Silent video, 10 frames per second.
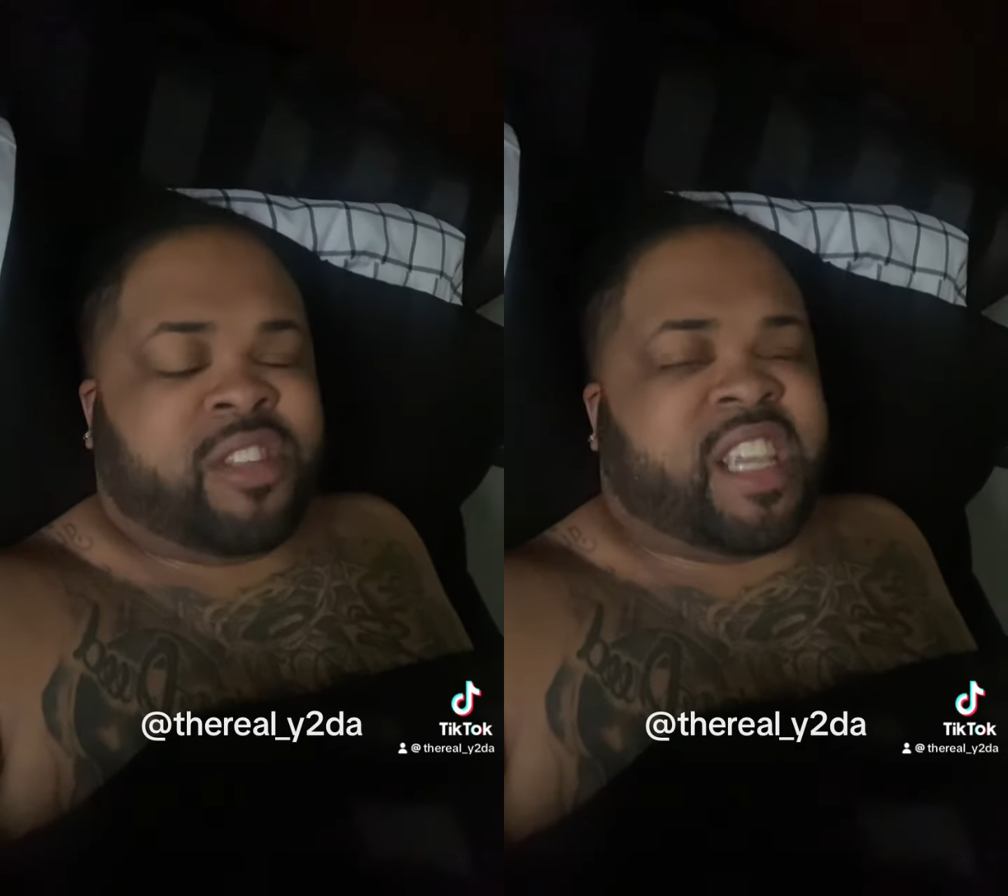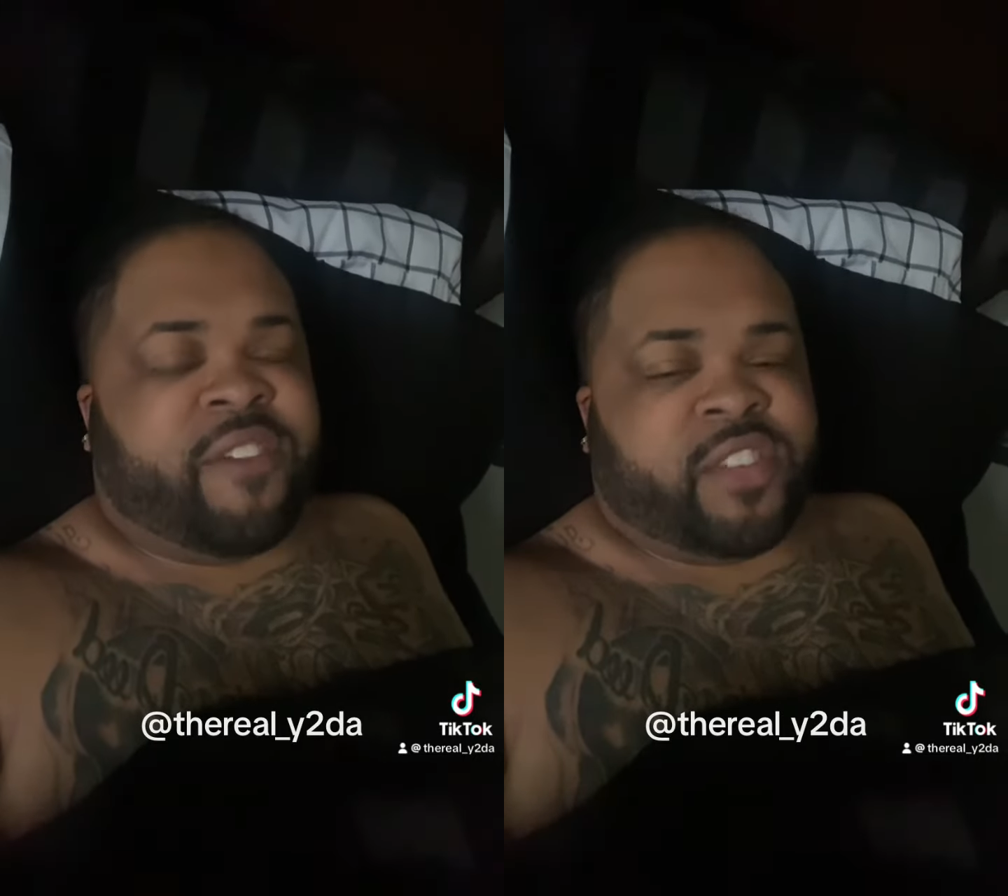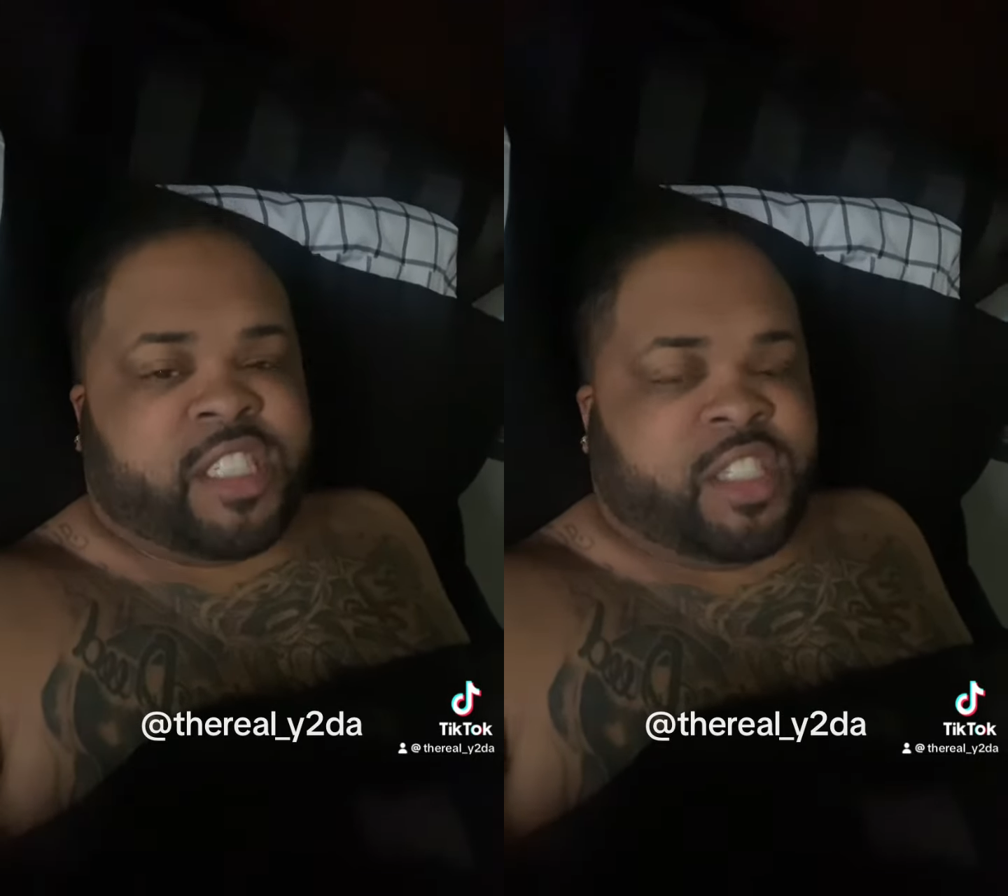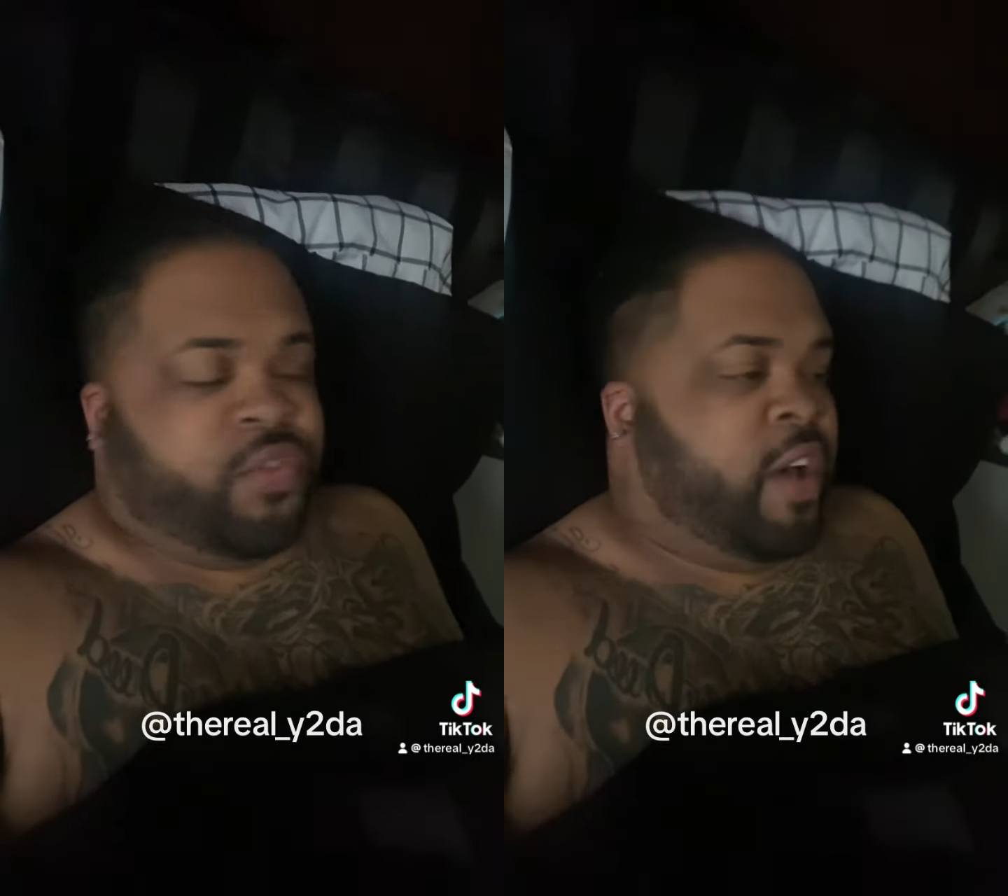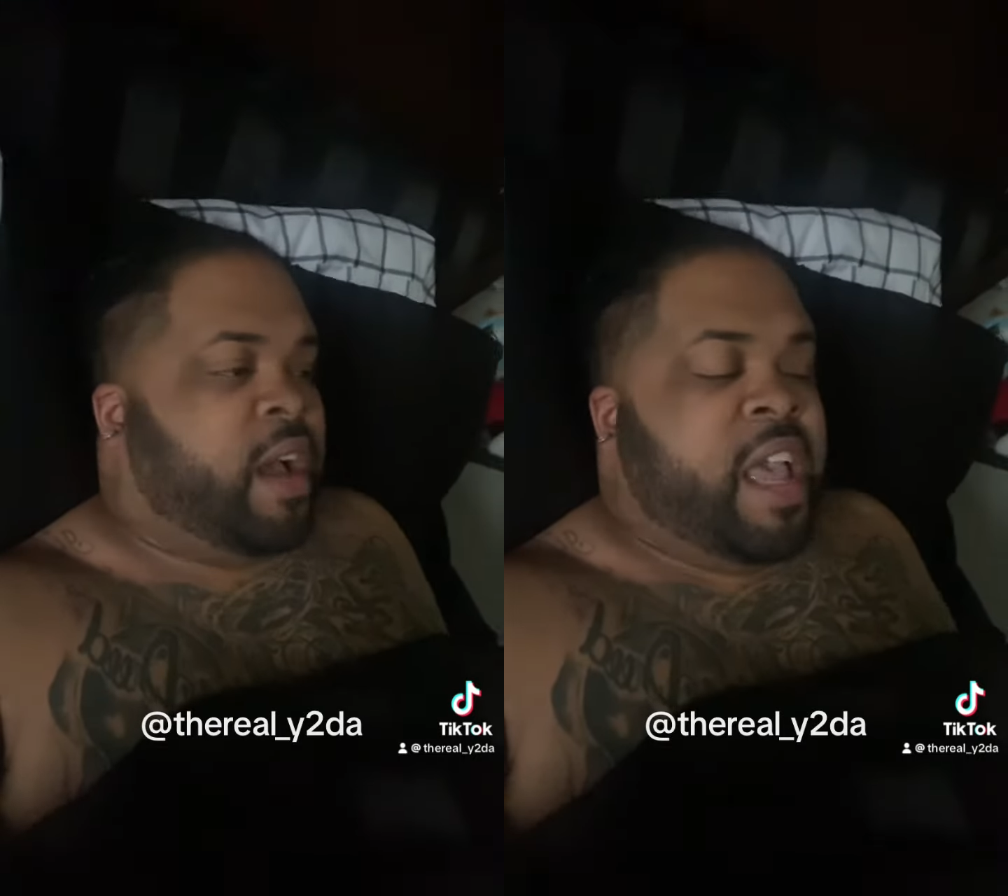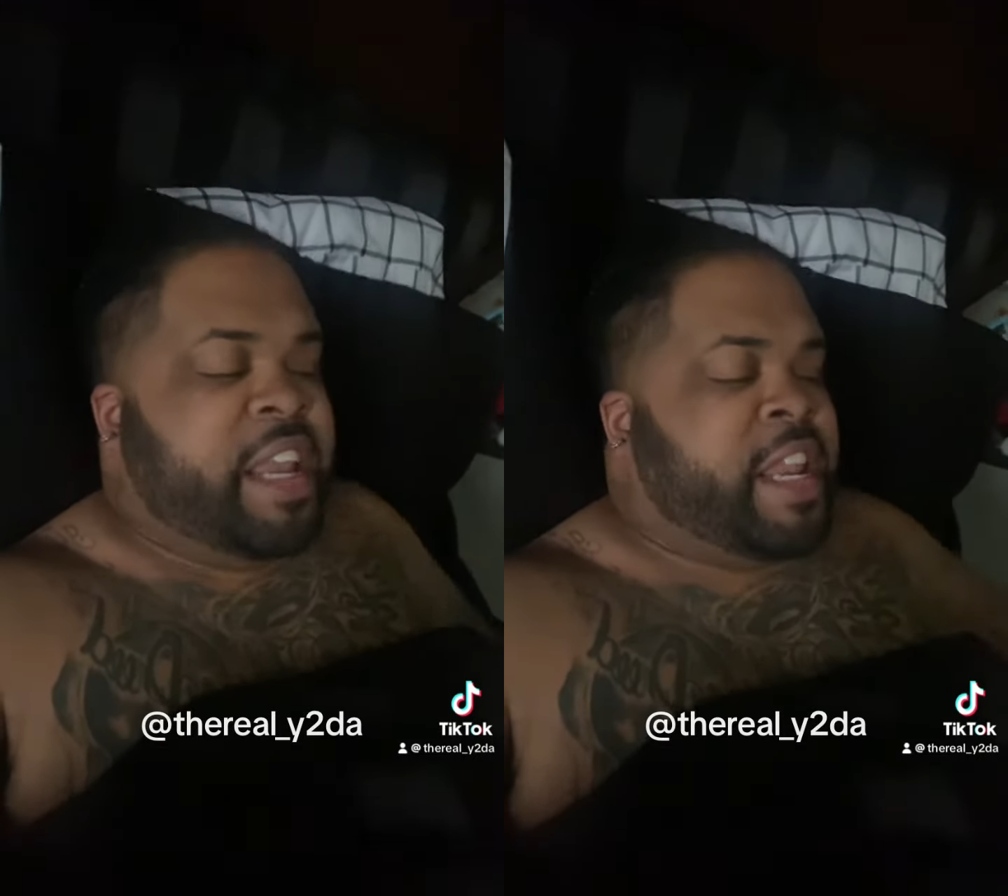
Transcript: selfish as fuck.